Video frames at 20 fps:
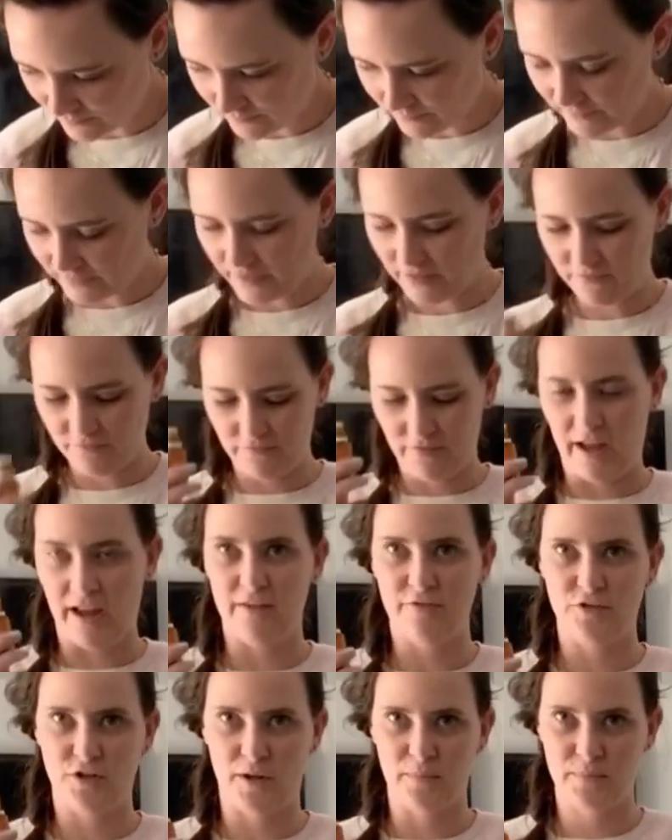And 5
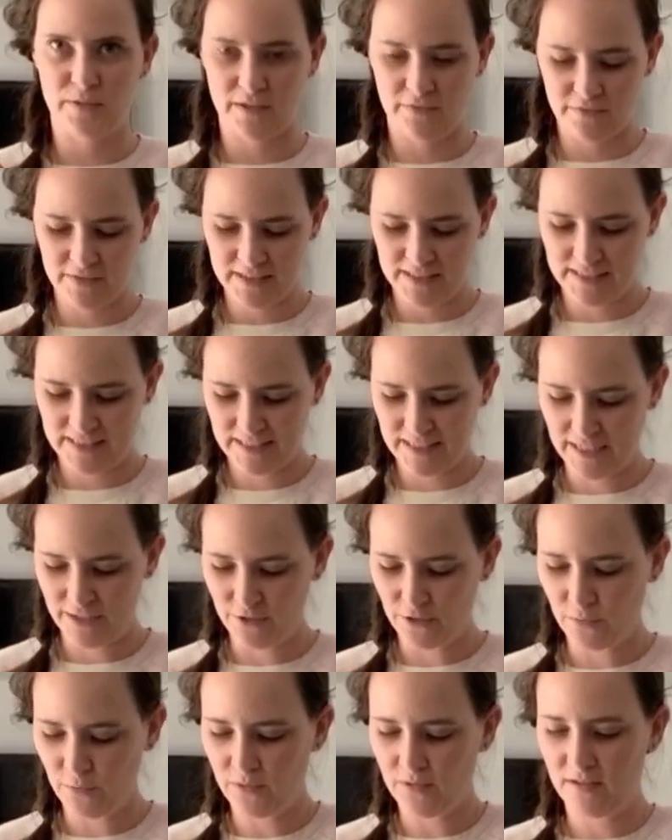drops of
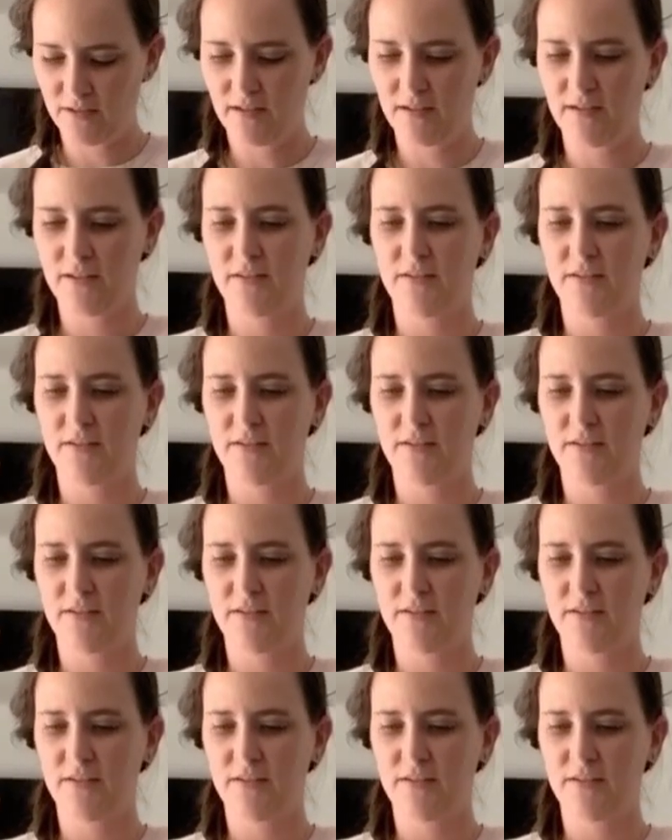cedar wood.